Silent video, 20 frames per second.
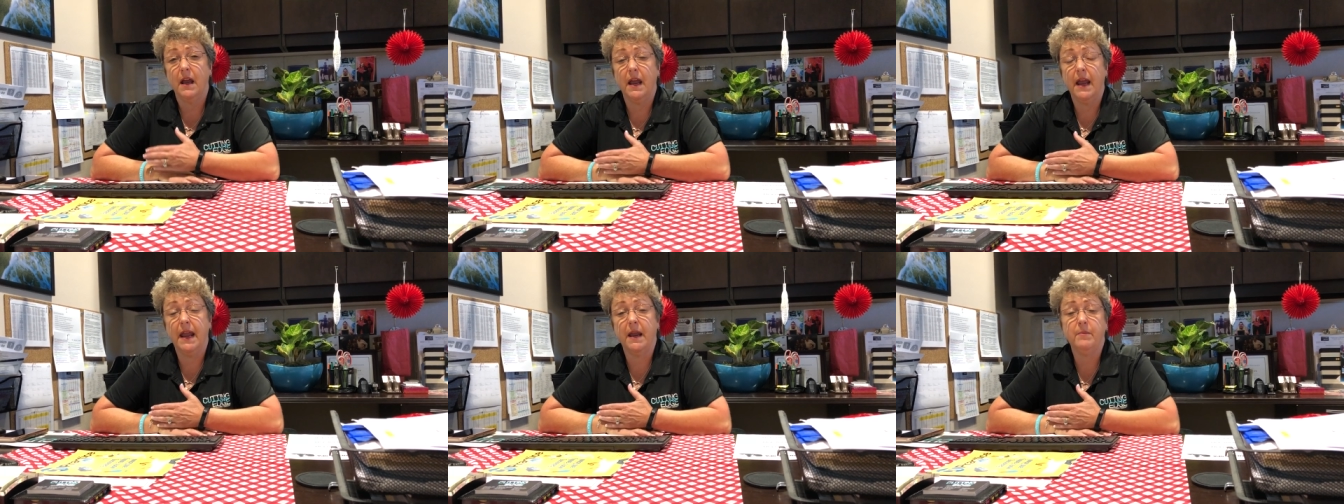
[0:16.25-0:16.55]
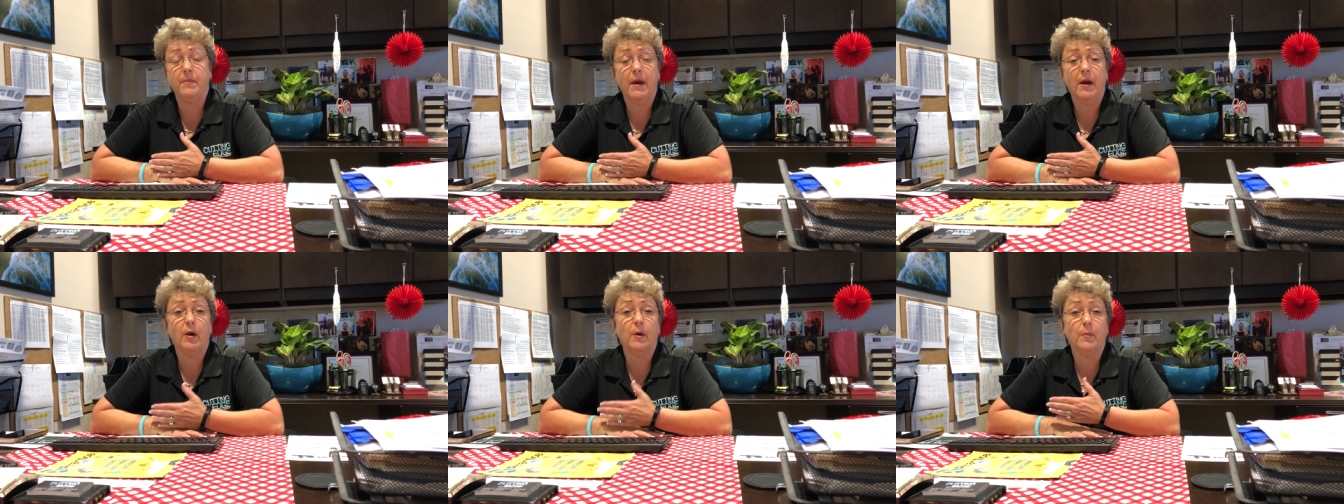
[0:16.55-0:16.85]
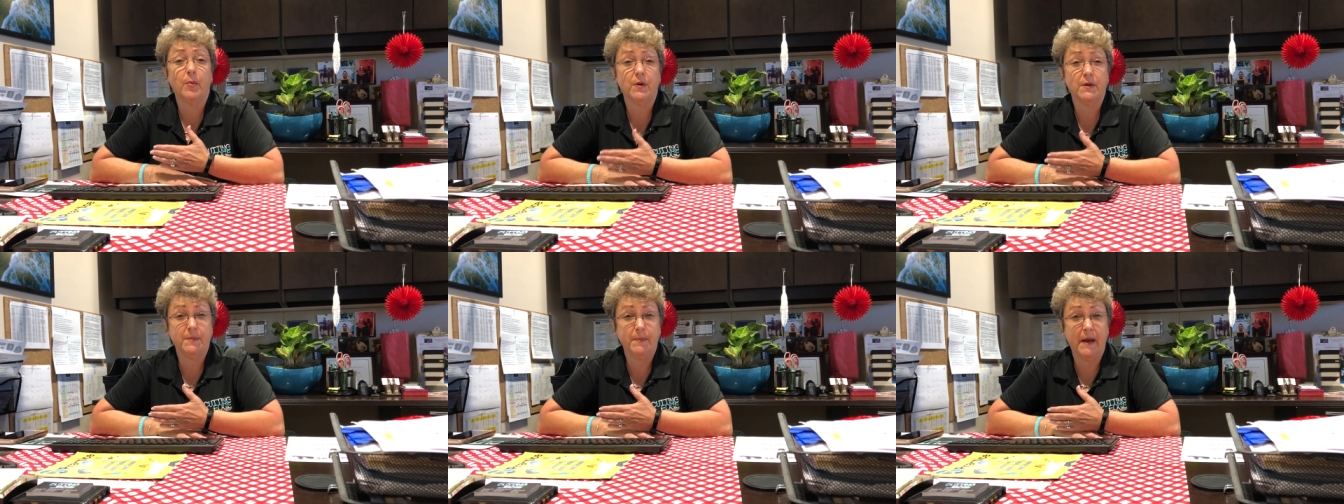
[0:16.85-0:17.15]
a
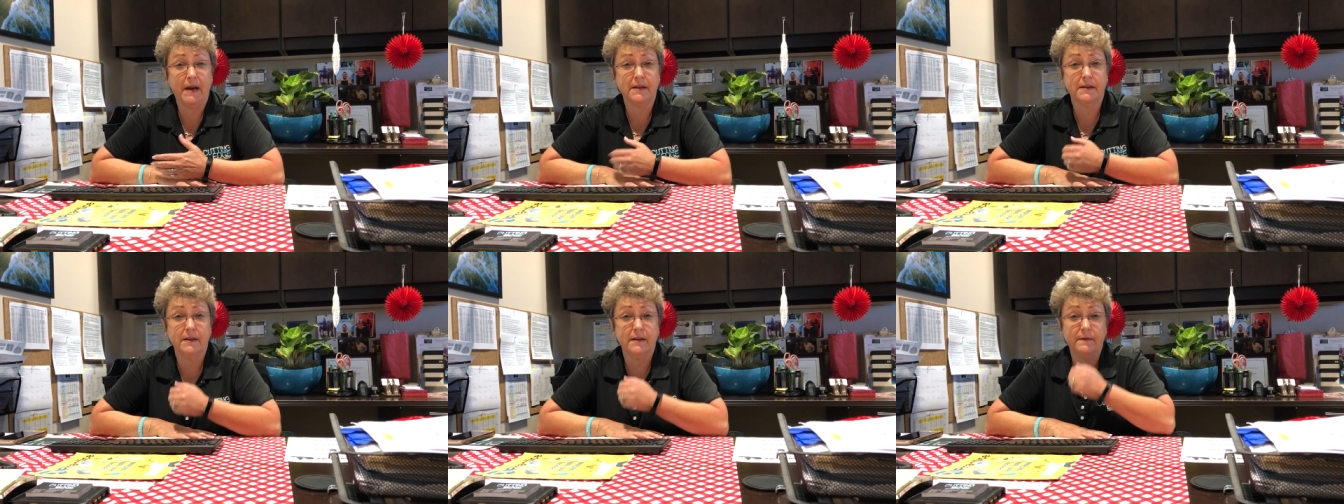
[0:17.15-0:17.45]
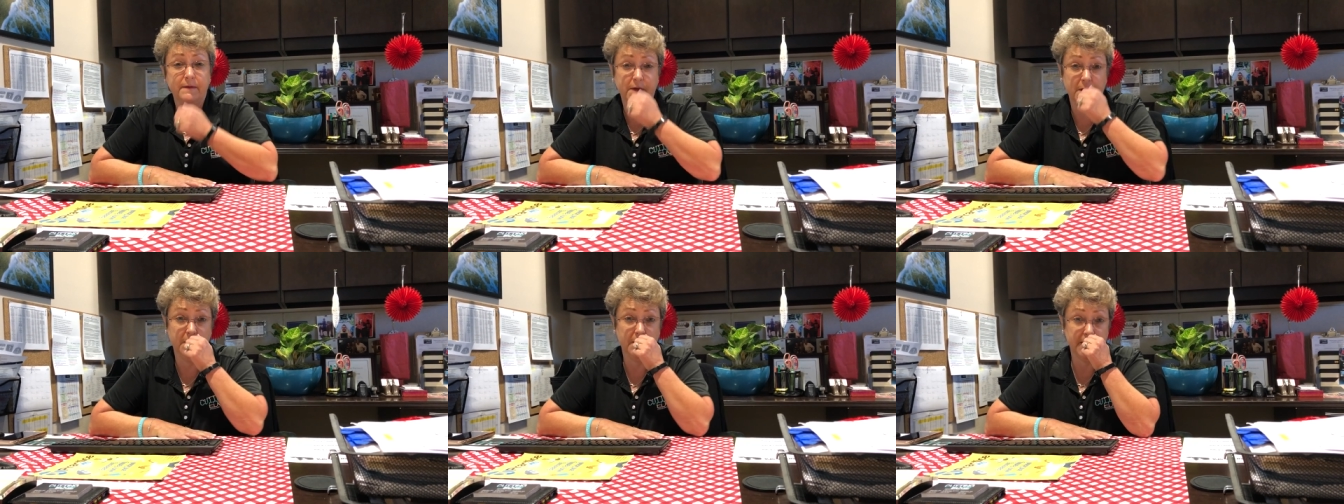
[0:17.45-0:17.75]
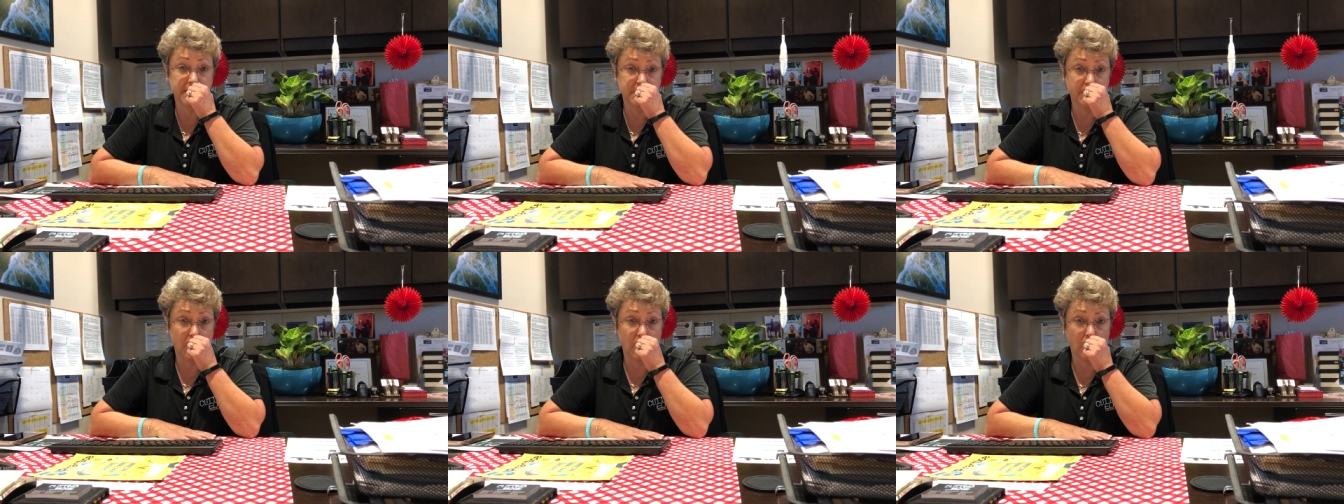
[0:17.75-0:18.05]
parent perspective to
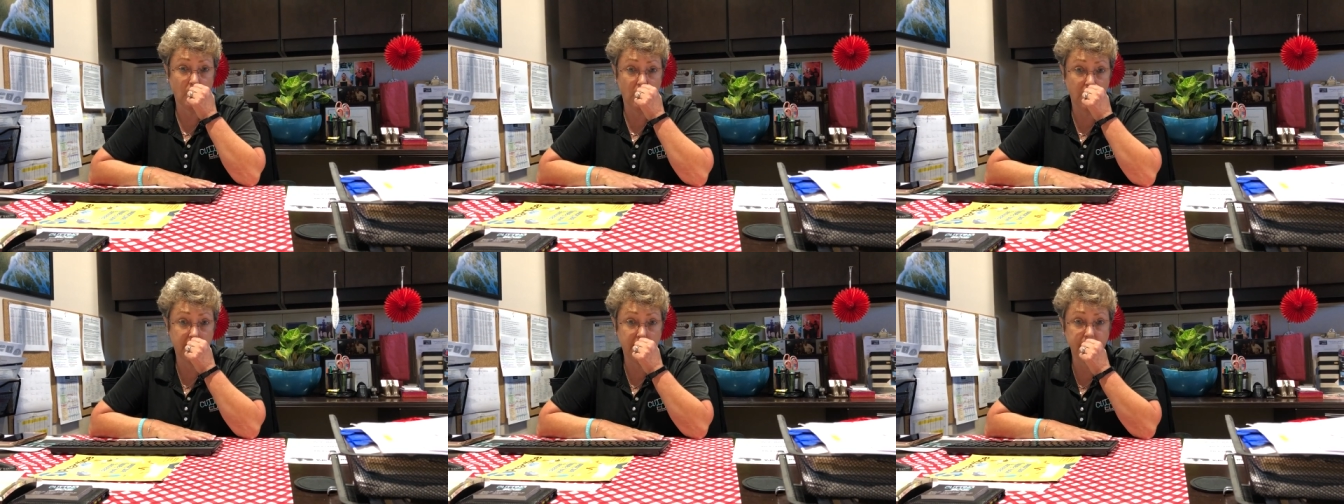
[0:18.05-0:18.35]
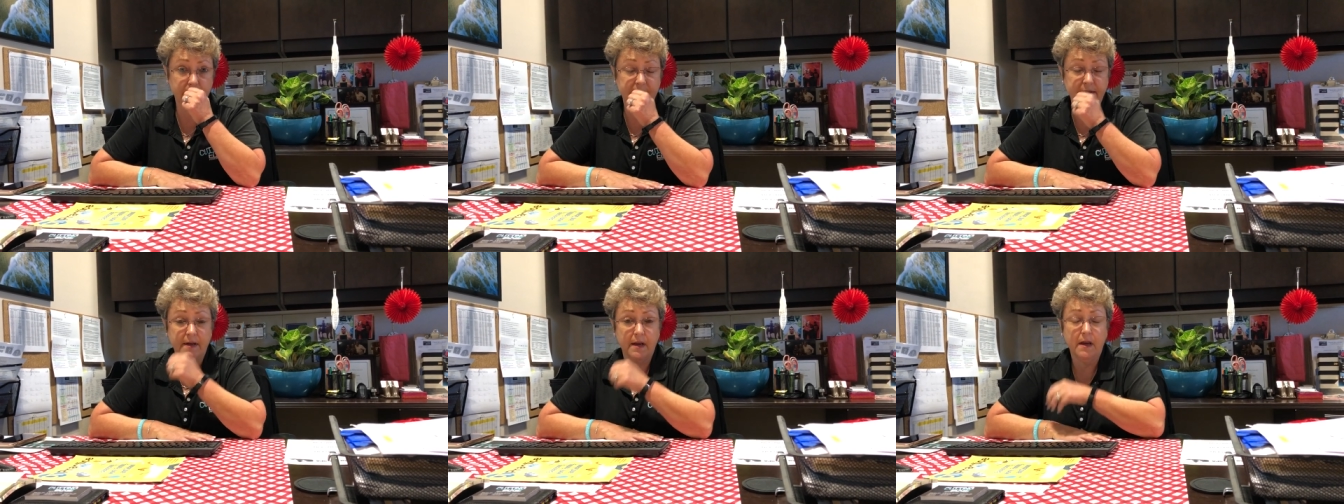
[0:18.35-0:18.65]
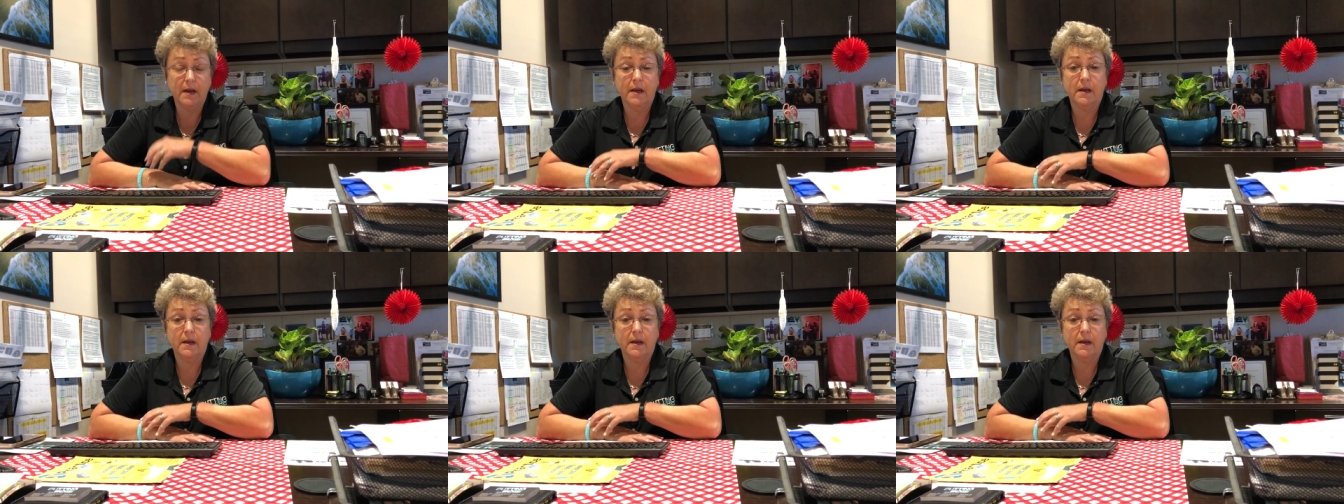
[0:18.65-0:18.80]
these programs.